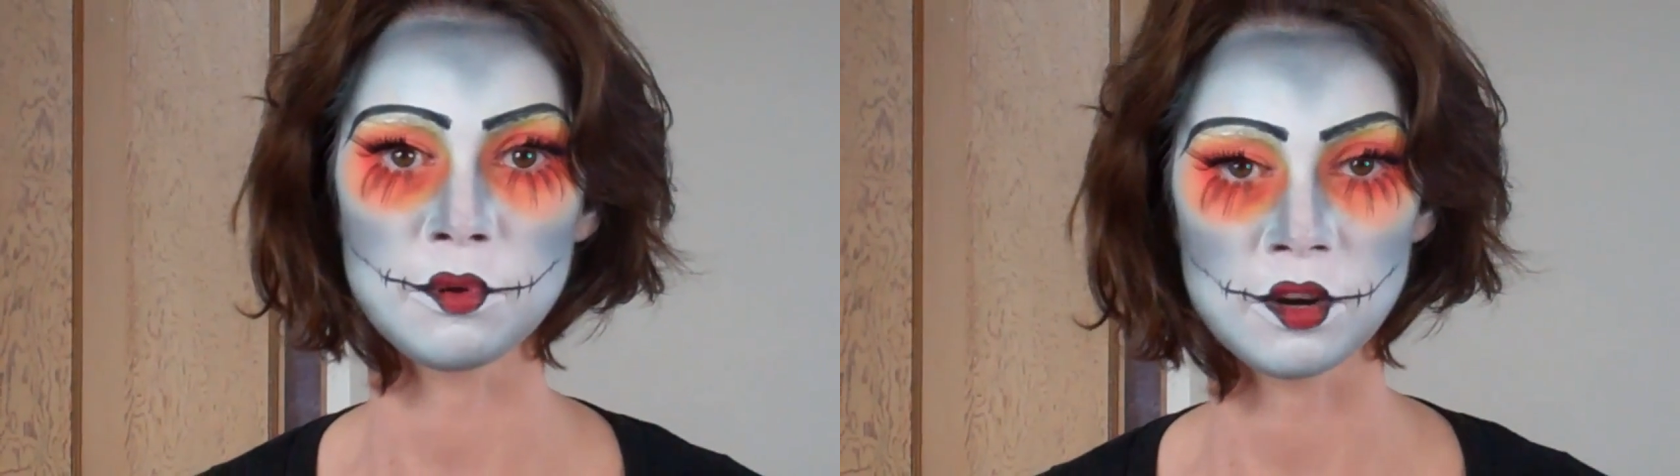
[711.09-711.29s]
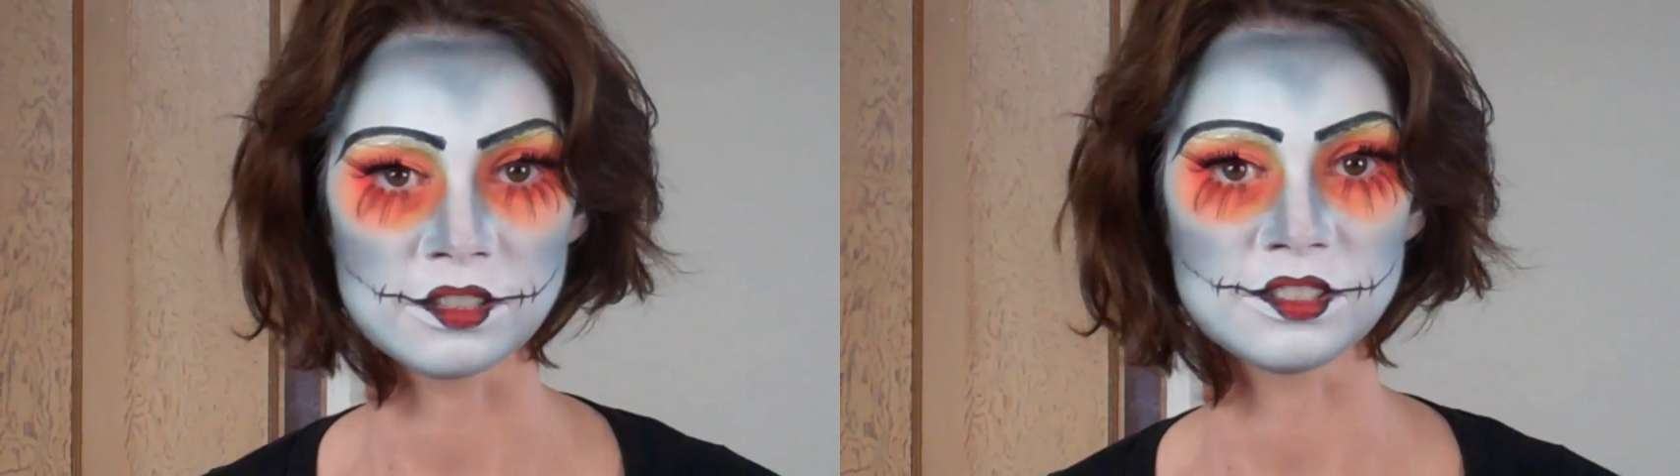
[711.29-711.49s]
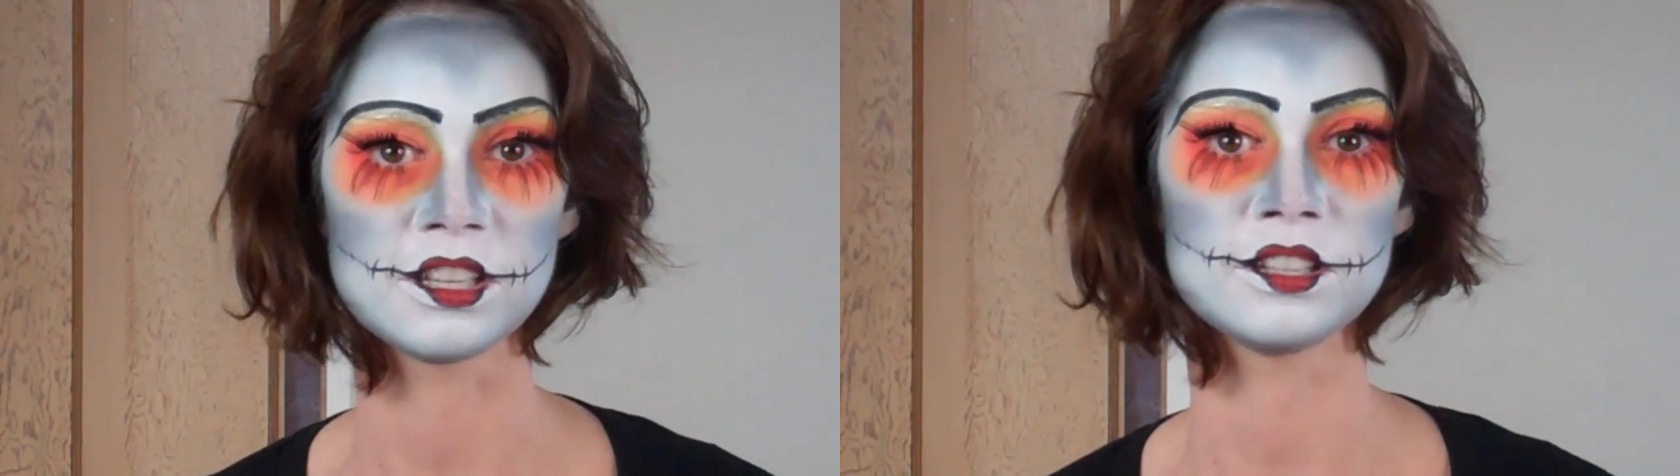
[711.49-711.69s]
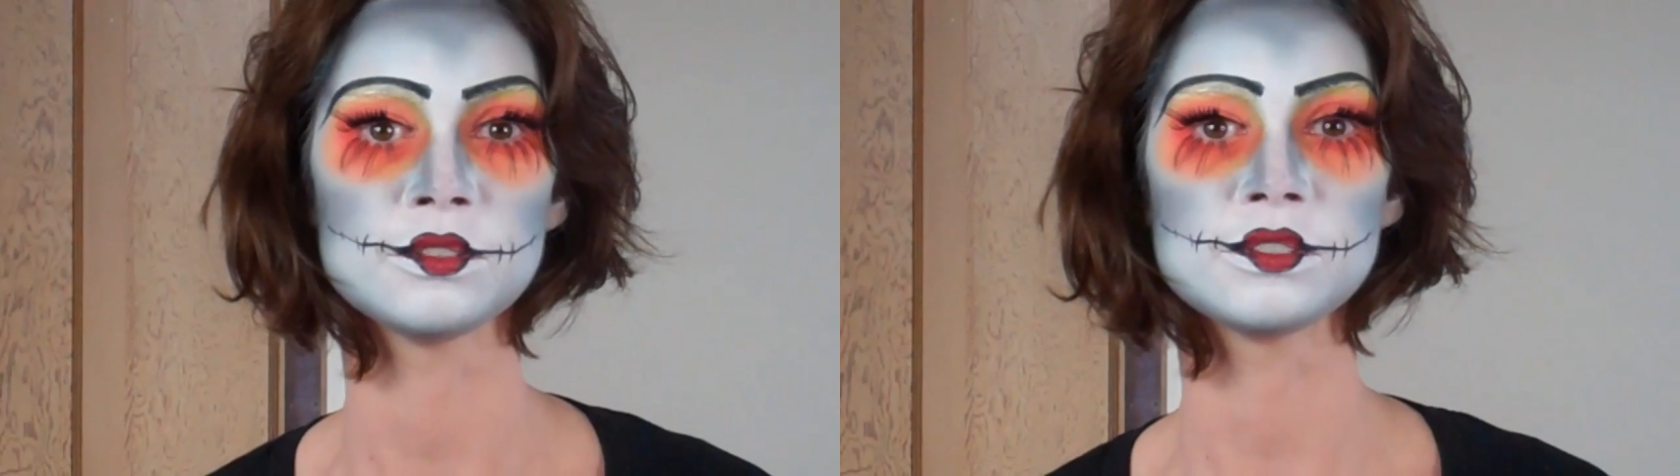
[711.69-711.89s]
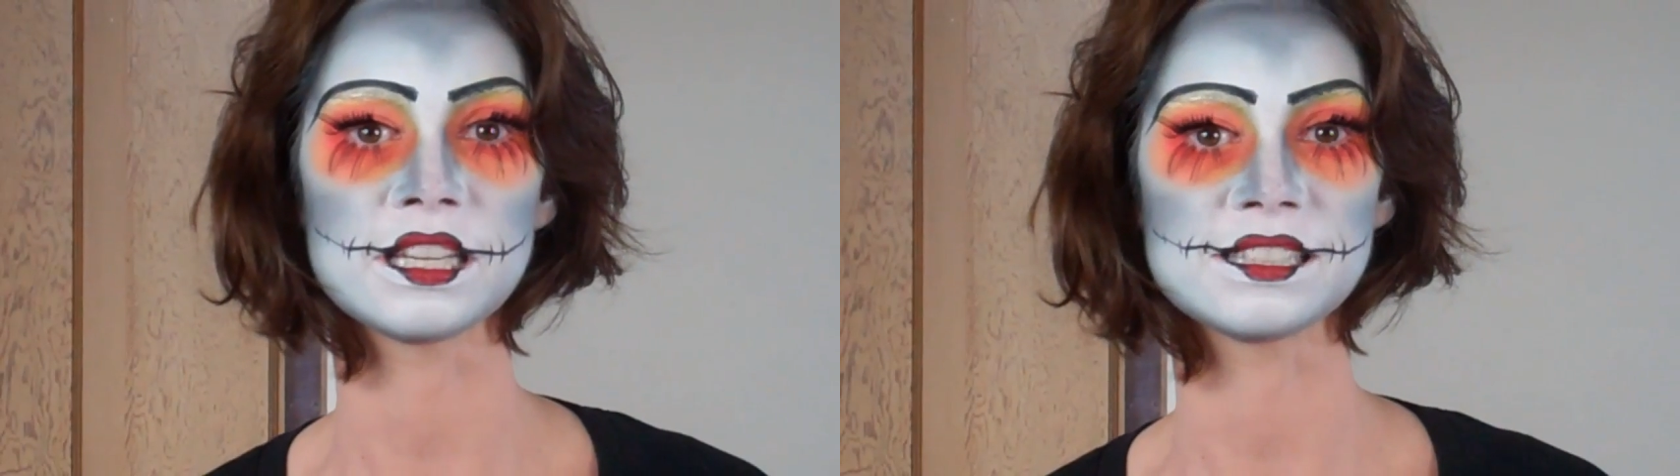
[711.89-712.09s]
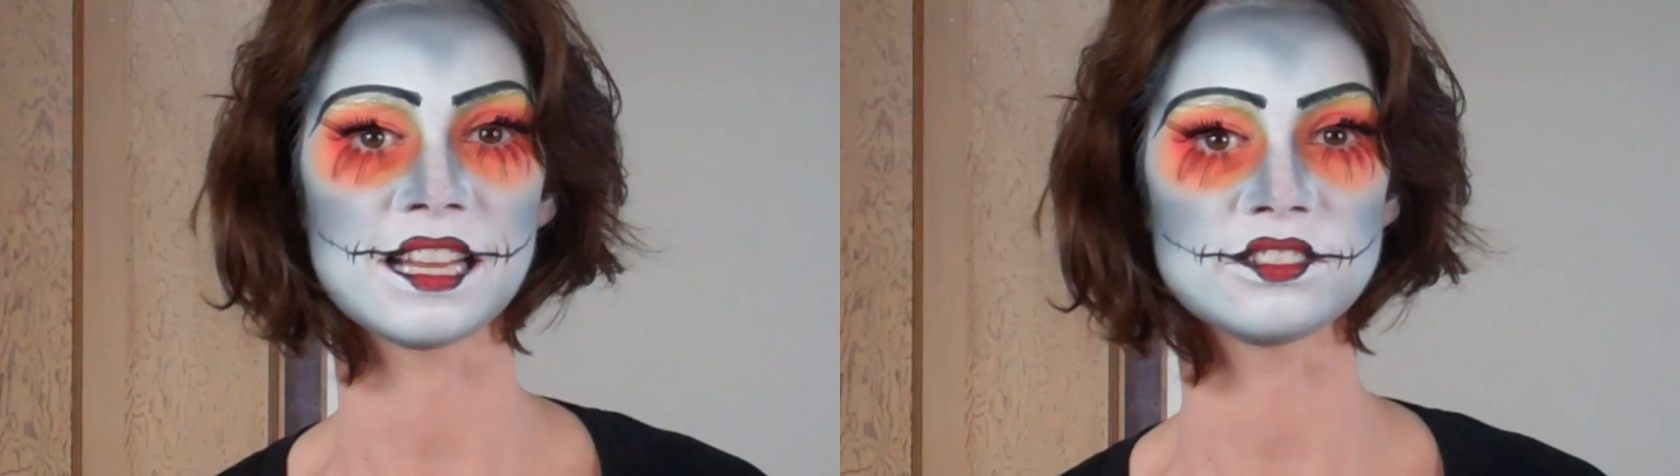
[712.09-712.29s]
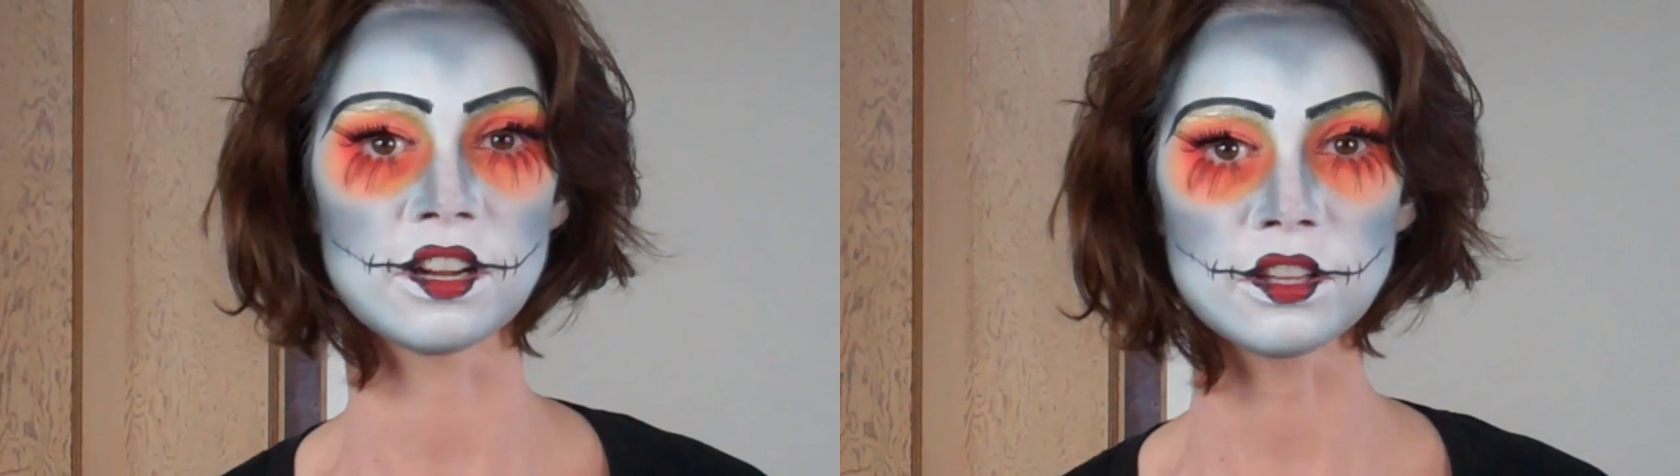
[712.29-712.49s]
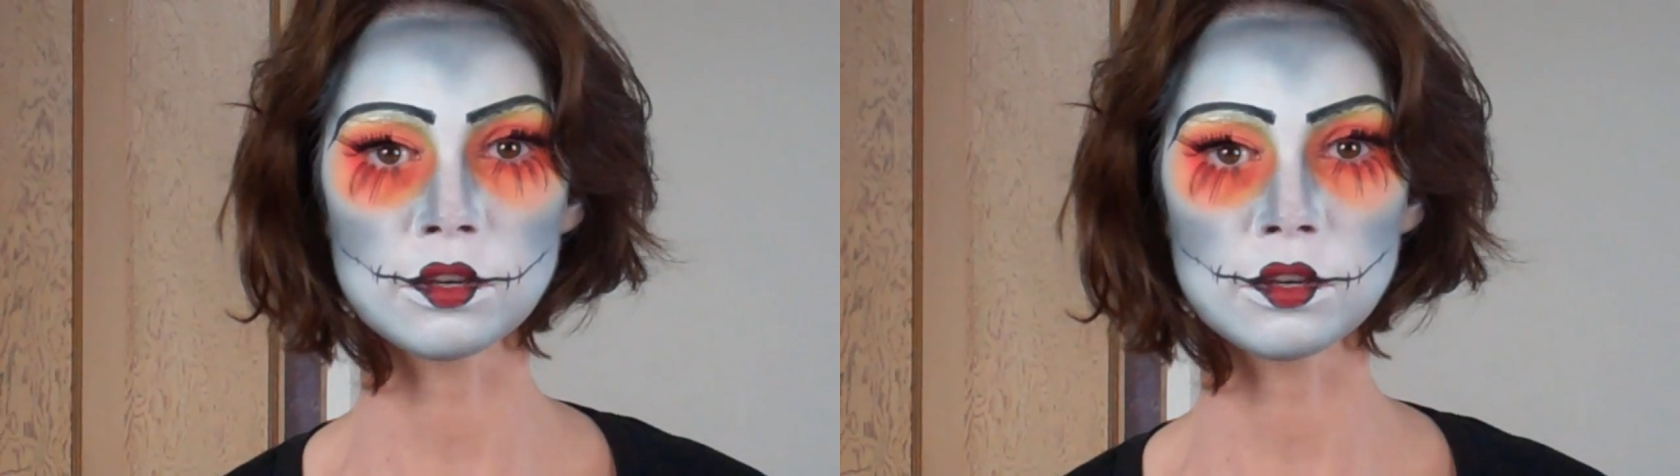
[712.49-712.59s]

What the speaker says: products I used, etc.,